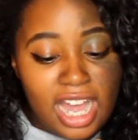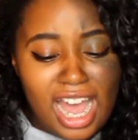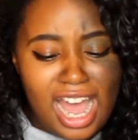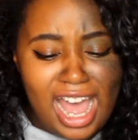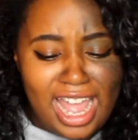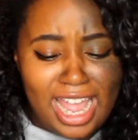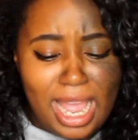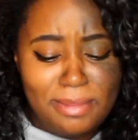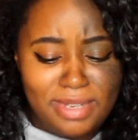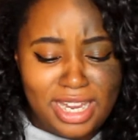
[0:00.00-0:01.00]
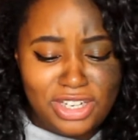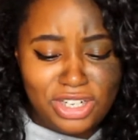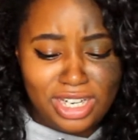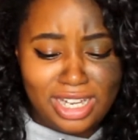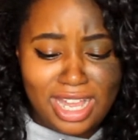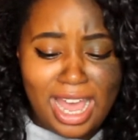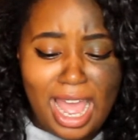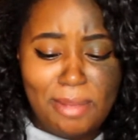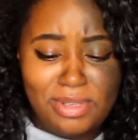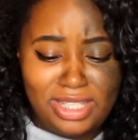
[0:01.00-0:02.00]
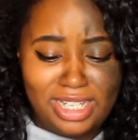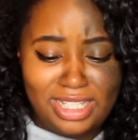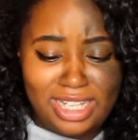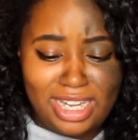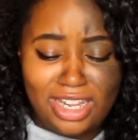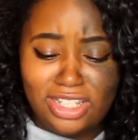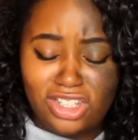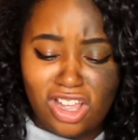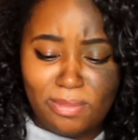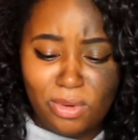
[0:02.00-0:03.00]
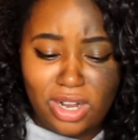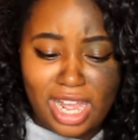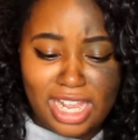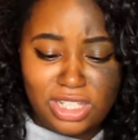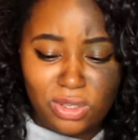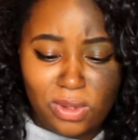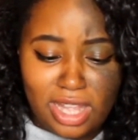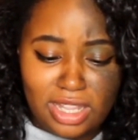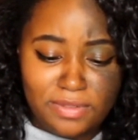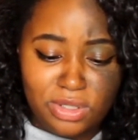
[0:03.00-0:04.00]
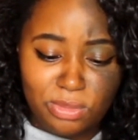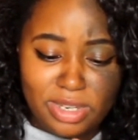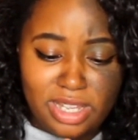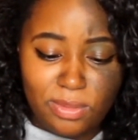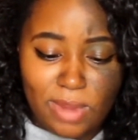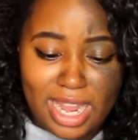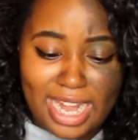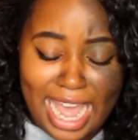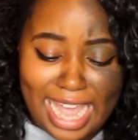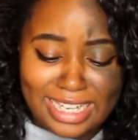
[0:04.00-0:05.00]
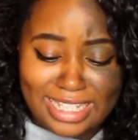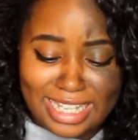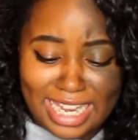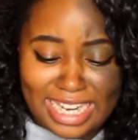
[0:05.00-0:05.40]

Hi, I'm Deja. I'm sixteen, a sophomore in high school. I love to read, write, act, sing,